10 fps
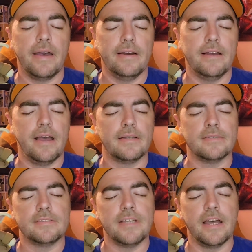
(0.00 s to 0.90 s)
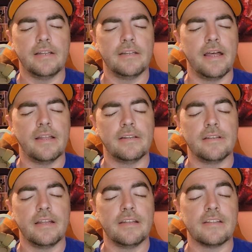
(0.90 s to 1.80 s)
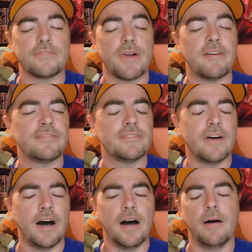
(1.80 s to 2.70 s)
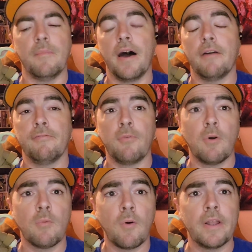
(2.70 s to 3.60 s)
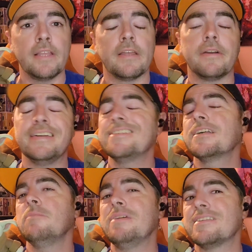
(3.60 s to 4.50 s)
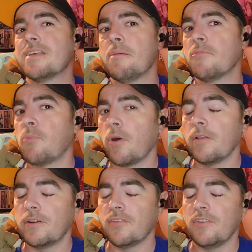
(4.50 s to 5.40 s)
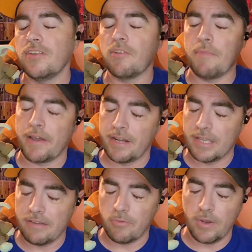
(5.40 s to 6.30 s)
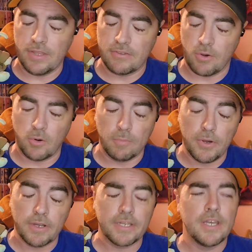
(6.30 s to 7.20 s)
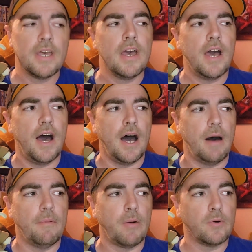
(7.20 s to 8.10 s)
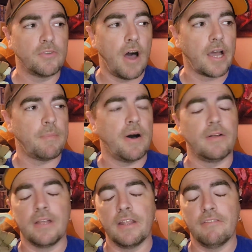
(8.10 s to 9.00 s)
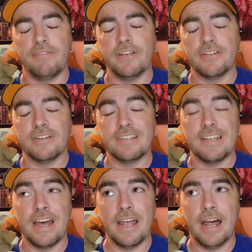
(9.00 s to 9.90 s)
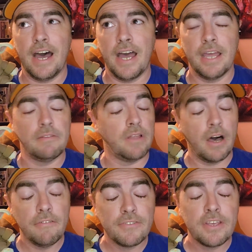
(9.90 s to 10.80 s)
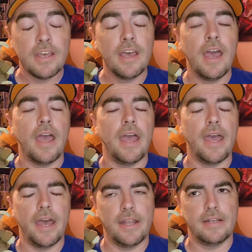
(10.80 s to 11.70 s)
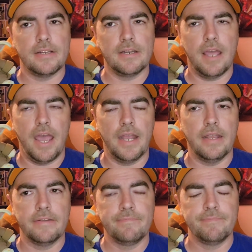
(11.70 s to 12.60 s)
And it's rough. Forewarning, there is going to be some spoilers in this. I'm not going to give away the total book, but we'll talk about a lot of the features that I loved and hated.